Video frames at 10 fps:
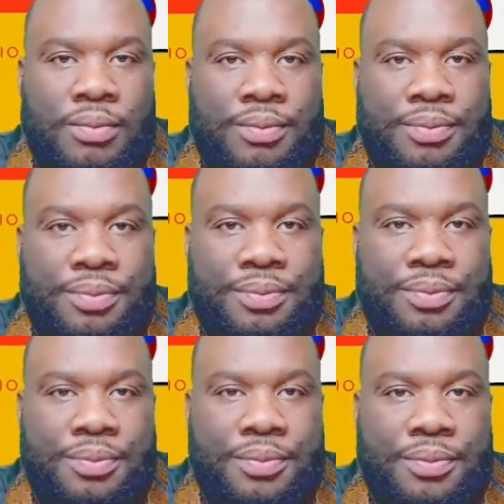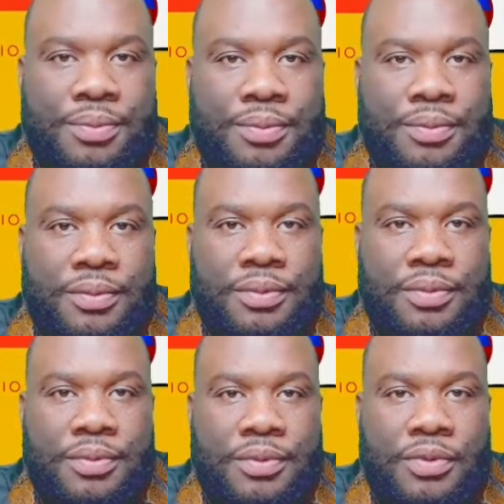
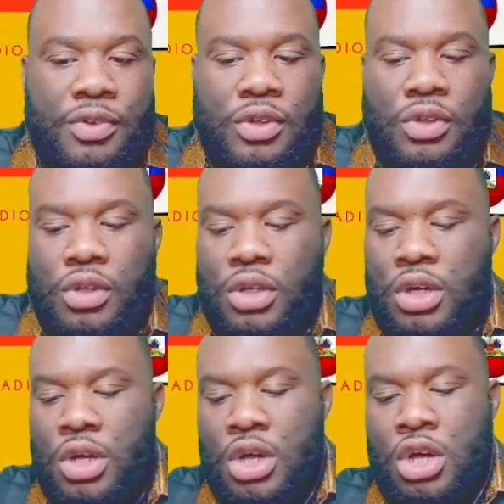No one is speaking in this clip.